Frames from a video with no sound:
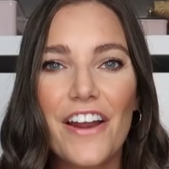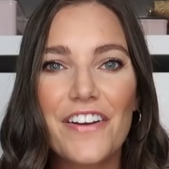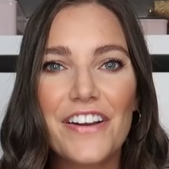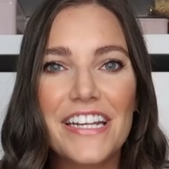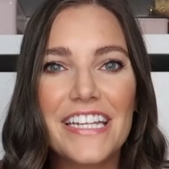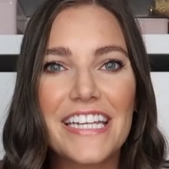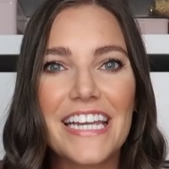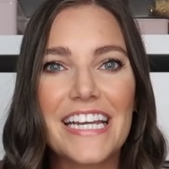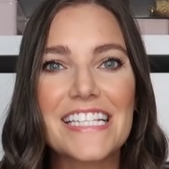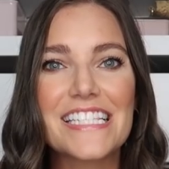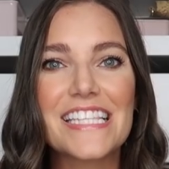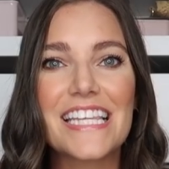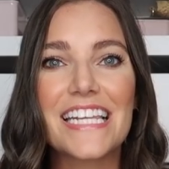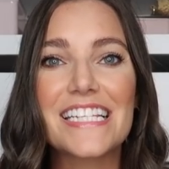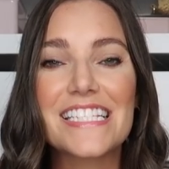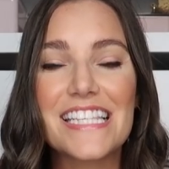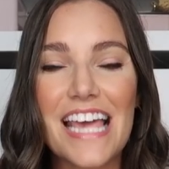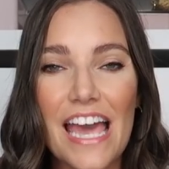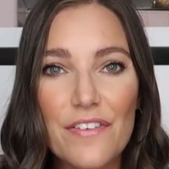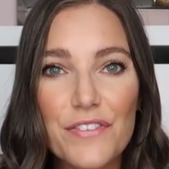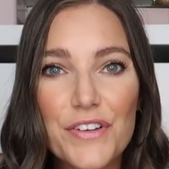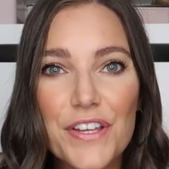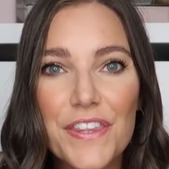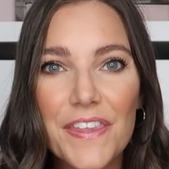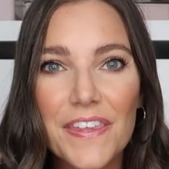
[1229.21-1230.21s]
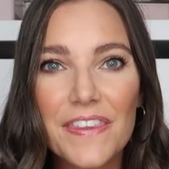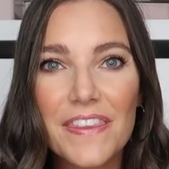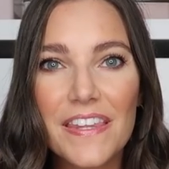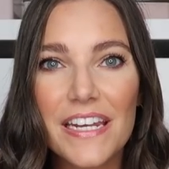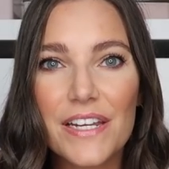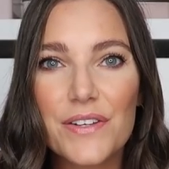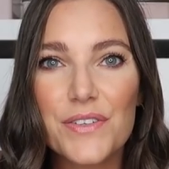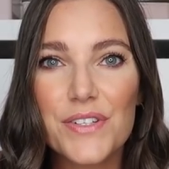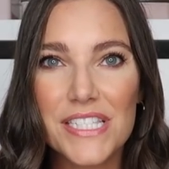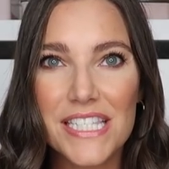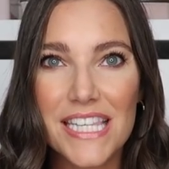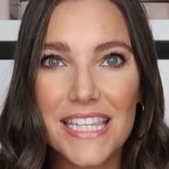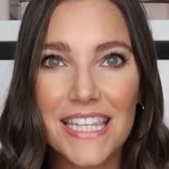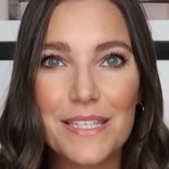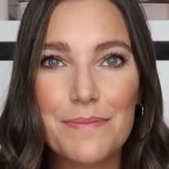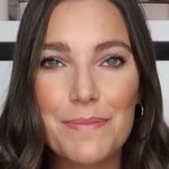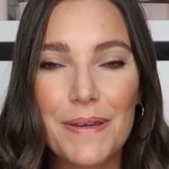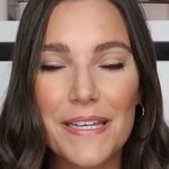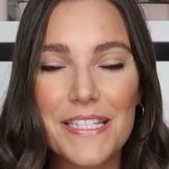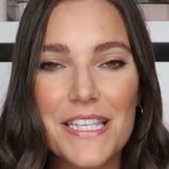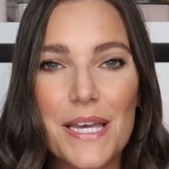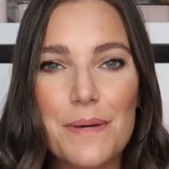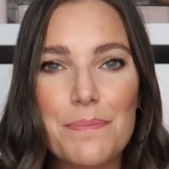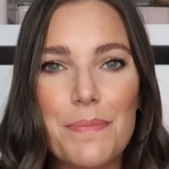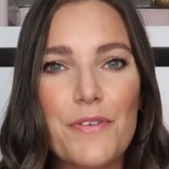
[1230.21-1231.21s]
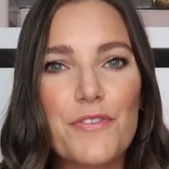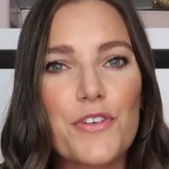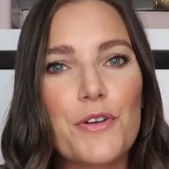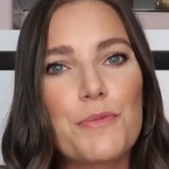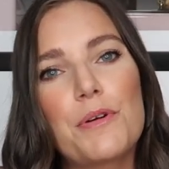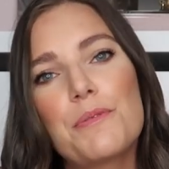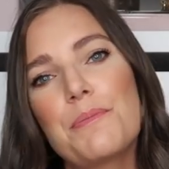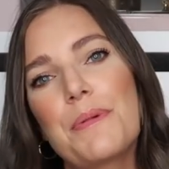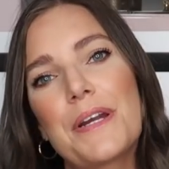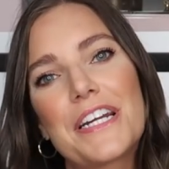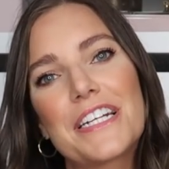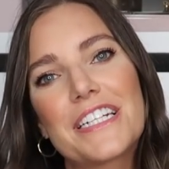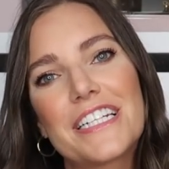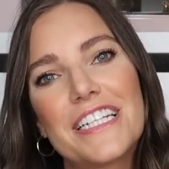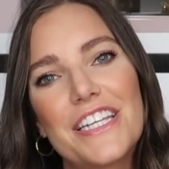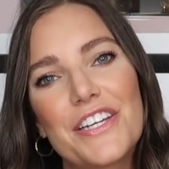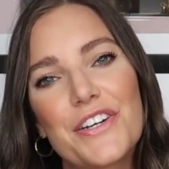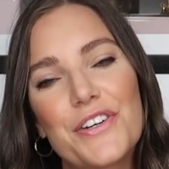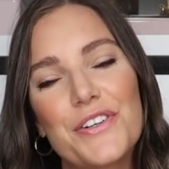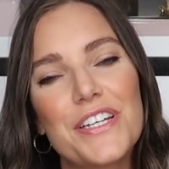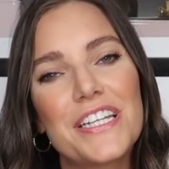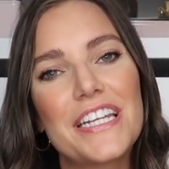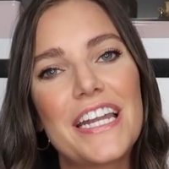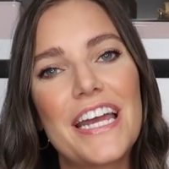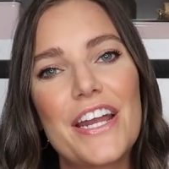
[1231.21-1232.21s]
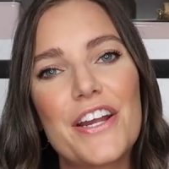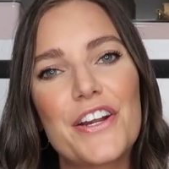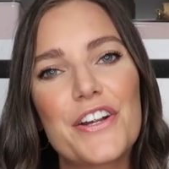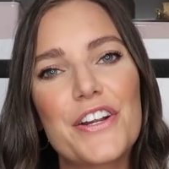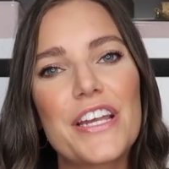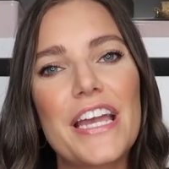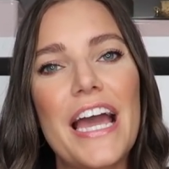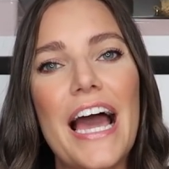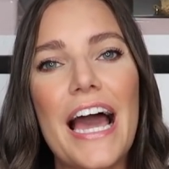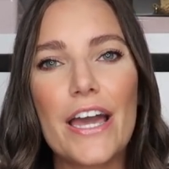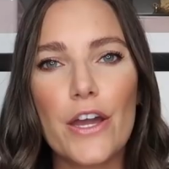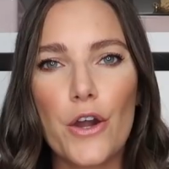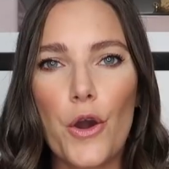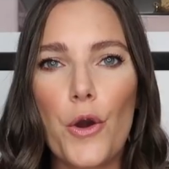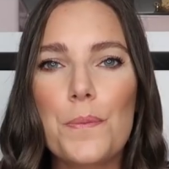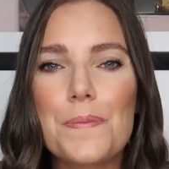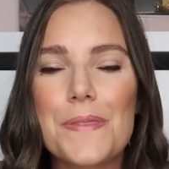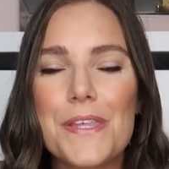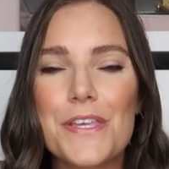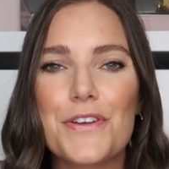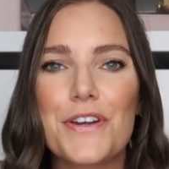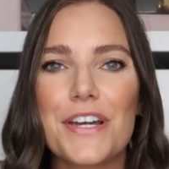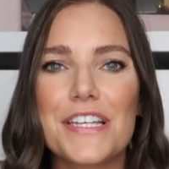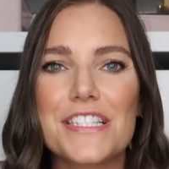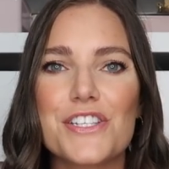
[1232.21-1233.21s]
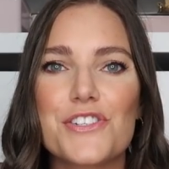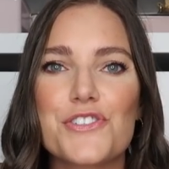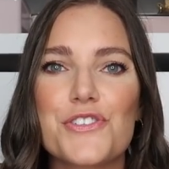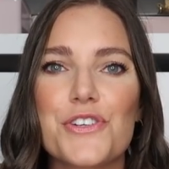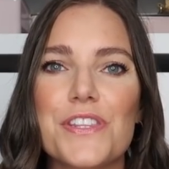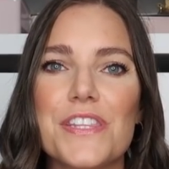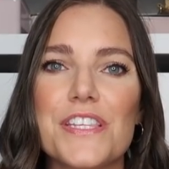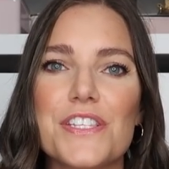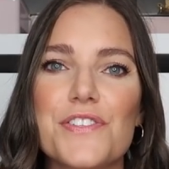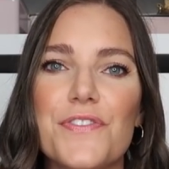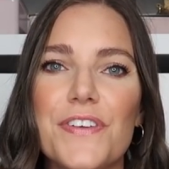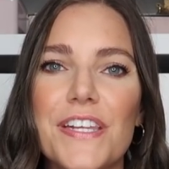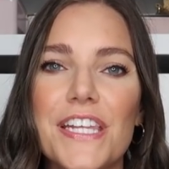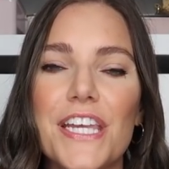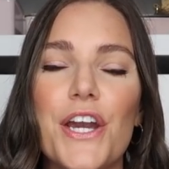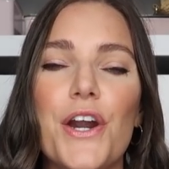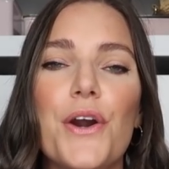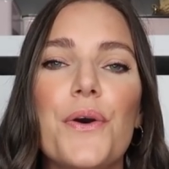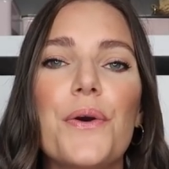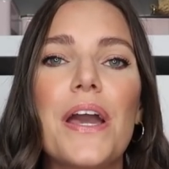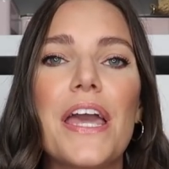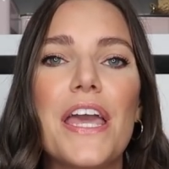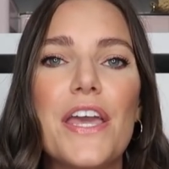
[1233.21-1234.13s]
Alrighty guys, that is everything that I recently picked up from American Eagle and AERIE. I hope that you guys enjoyed this video.